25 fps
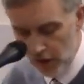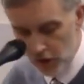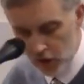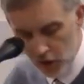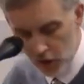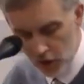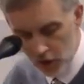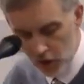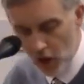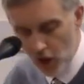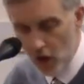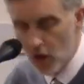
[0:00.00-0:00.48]
And
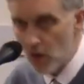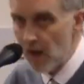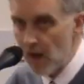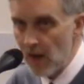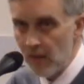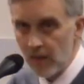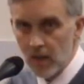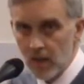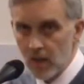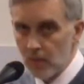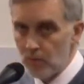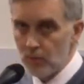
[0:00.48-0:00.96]
so
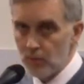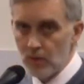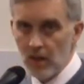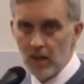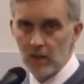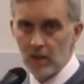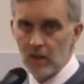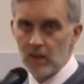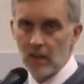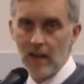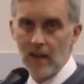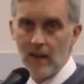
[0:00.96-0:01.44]
in this
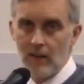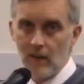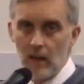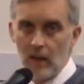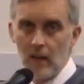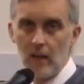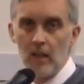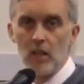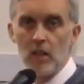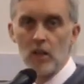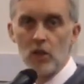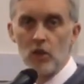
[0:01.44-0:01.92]
present
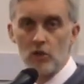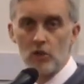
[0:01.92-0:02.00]
era,